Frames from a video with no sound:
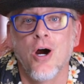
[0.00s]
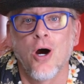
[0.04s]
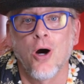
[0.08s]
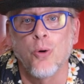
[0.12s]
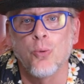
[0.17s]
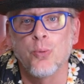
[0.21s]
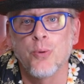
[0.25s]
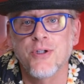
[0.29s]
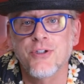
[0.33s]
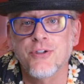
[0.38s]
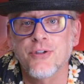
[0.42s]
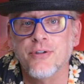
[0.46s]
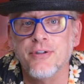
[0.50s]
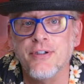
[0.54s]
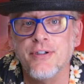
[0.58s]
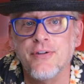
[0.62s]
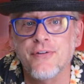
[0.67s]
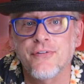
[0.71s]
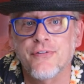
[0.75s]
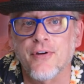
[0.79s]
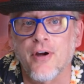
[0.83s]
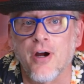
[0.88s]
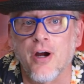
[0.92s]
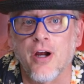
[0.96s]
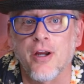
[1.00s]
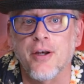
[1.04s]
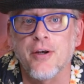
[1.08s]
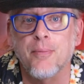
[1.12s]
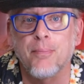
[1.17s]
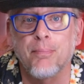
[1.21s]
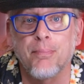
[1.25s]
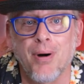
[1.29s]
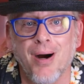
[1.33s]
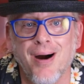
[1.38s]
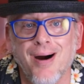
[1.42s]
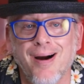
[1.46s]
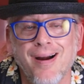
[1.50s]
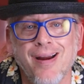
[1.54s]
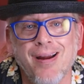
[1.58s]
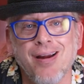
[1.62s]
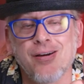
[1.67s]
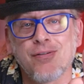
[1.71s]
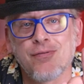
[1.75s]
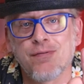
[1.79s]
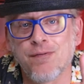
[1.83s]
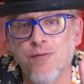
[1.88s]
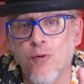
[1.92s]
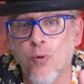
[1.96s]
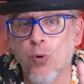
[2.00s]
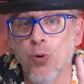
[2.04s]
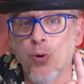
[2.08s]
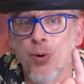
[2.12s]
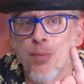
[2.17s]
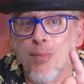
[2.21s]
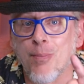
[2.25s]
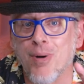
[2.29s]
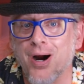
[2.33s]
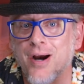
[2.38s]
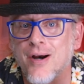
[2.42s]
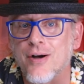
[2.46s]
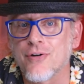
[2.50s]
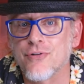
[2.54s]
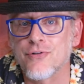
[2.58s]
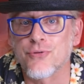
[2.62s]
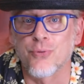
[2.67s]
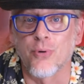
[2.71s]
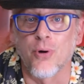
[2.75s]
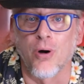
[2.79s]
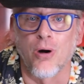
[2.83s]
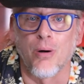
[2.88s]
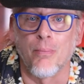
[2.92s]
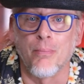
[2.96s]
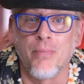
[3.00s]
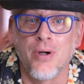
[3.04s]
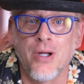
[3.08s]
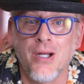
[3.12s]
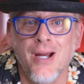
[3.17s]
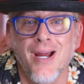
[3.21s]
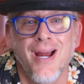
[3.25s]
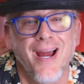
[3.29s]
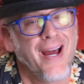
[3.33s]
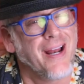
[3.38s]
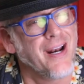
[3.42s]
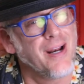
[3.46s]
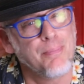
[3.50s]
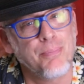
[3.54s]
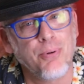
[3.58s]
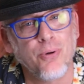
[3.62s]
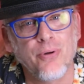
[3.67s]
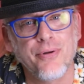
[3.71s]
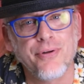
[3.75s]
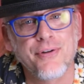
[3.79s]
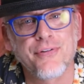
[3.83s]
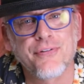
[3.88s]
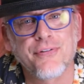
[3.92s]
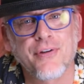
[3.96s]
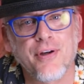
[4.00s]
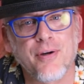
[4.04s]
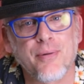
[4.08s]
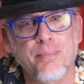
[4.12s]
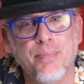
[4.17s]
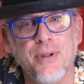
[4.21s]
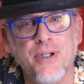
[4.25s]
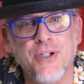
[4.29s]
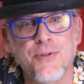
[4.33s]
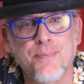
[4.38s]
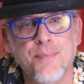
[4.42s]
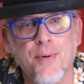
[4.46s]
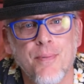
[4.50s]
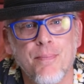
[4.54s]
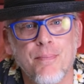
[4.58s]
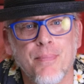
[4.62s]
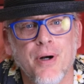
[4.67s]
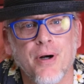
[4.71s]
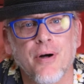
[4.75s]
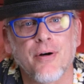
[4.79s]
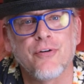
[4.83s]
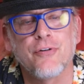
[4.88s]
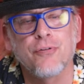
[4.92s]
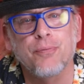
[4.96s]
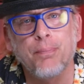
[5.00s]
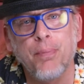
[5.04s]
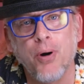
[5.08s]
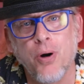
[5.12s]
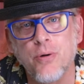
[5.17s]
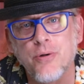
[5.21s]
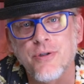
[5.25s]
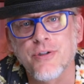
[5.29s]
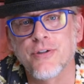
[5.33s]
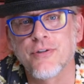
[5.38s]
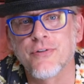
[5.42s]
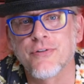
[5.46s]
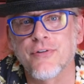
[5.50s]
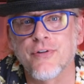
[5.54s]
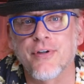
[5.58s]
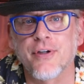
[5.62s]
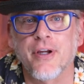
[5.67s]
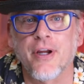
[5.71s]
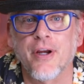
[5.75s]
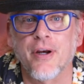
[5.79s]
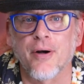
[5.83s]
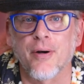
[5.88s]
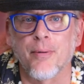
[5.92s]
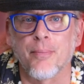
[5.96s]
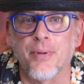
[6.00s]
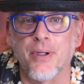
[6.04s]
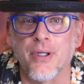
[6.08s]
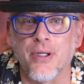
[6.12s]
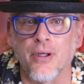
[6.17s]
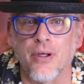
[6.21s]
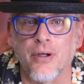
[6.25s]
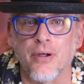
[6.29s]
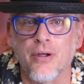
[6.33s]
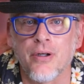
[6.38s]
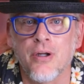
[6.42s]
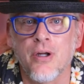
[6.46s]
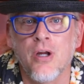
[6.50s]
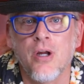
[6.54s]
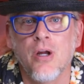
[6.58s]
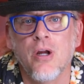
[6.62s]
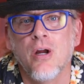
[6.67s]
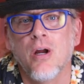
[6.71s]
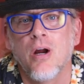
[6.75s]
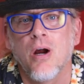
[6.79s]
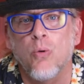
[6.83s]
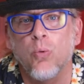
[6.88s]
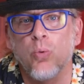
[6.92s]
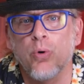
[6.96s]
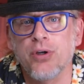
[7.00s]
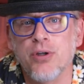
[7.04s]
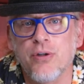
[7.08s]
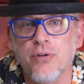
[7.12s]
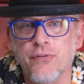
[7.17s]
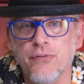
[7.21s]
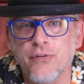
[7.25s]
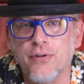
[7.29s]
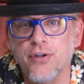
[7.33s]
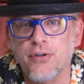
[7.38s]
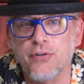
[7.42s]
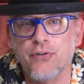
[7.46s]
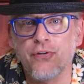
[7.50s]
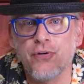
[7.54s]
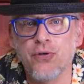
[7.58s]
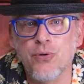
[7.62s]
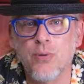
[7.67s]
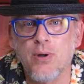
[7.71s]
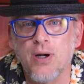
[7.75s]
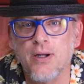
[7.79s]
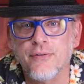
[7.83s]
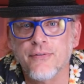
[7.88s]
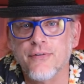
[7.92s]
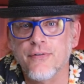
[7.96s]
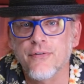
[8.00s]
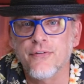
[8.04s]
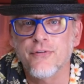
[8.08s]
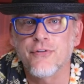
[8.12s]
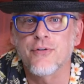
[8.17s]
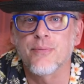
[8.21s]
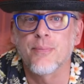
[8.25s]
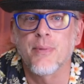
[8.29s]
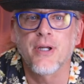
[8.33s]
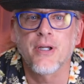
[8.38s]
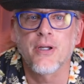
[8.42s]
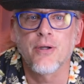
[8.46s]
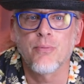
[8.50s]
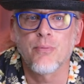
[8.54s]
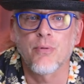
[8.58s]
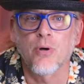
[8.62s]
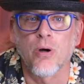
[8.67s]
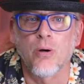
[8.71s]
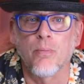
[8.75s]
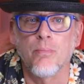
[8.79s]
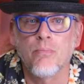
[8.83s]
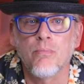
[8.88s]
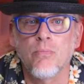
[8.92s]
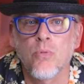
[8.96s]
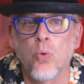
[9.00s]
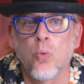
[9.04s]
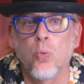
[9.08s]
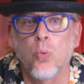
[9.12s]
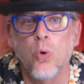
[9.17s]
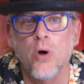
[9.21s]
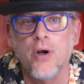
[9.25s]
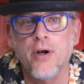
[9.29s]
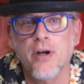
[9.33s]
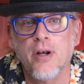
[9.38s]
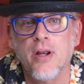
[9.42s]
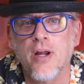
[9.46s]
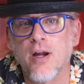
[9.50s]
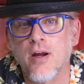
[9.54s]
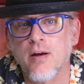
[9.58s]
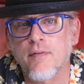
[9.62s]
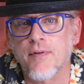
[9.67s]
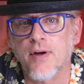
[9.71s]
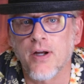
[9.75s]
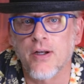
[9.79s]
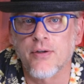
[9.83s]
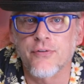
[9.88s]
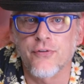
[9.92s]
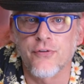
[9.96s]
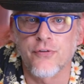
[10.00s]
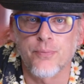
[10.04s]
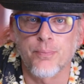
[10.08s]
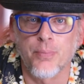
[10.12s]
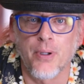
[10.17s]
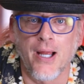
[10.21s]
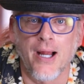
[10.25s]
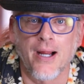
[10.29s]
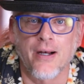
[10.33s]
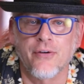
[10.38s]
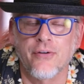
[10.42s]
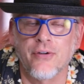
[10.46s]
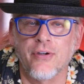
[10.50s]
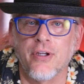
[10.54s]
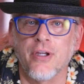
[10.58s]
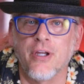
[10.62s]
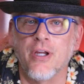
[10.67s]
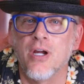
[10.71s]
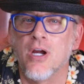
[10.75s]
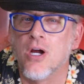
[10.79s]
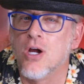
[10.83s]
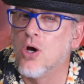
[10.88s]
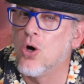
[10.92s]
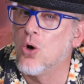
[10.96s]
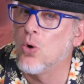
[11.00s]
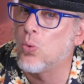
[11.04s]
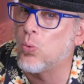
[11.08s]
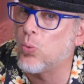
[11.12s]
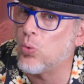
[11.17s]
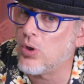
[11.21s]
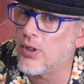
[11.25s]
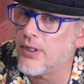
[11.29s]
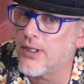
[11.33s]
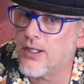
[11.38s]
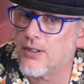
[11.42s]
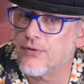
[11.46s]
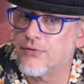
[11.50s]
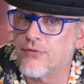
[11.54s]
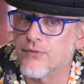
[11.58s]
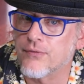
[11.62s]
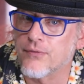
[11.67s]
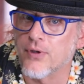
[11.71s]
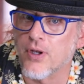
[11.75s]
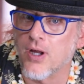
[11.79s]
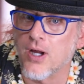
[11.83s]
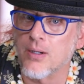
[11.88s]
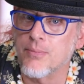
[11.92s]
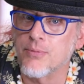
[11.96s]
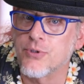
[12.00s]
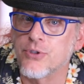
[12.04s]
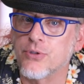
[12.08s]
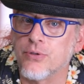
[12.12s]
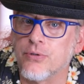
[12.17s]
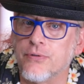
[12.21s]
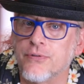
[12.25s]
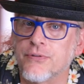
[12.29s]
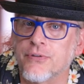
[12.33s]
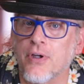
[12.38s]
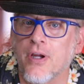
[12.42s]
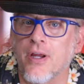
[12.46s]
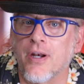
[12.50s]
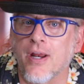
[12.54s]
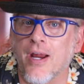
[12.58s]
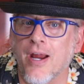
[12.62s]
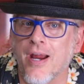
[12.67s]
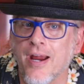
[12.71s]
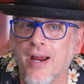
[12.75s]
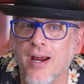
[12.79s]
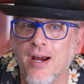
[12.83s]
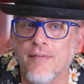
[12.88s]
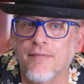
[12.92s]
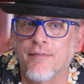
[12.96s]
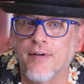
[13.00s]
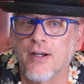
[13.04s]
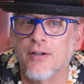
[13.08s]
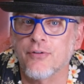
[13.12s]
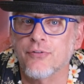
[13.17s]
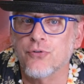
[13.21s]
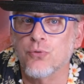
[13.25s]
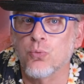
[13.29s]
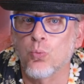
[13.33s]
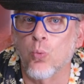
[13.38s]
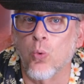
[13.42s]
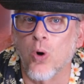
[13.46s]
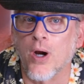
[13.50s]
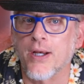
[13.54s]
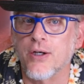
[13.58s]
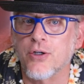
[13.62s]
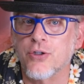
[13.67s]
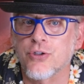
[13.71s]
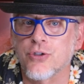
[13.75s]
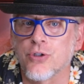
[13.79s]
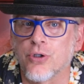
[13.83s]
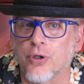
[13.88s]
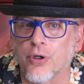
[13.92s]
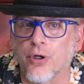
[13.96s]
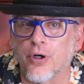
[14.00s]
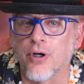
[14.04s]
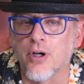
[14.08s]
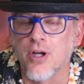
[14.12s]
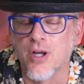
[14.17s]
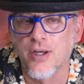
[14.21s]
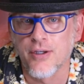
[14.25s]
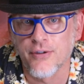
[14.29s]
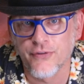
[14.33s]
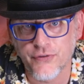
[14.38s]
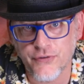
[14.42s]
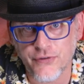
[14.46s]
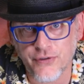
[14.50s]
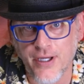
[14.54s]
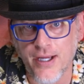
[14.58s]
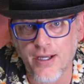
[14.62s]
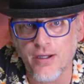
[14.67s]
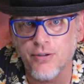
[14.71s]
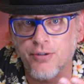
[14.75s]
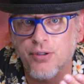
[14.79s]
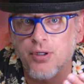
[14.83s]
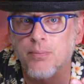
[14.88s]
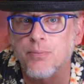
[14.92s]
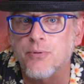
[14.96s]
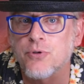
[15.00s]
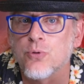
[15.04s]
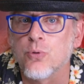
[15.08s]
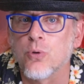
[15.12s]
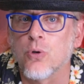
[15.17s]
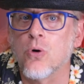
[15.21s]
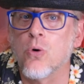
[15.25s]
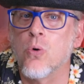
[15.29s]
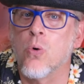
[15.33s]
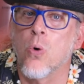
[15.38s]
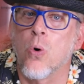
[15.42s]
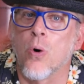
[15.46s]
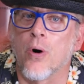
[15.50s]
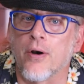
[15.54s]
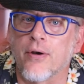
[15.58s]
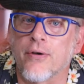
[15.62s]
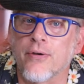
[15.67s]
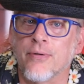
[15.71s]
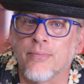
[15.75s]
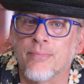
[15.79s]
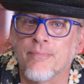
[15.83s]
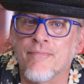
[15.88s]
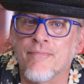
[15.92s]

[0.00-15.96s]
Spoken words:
originally designed by and for Myers rum, and I pulled this out of Beach Bum Berry's Potions of the Caribbean. We're using 2 ounces Jamaican rum, 1.5 ounces black tea, 1 ounce of lime juice, and a 1/2 ounce white sugar, scaled up to a quart.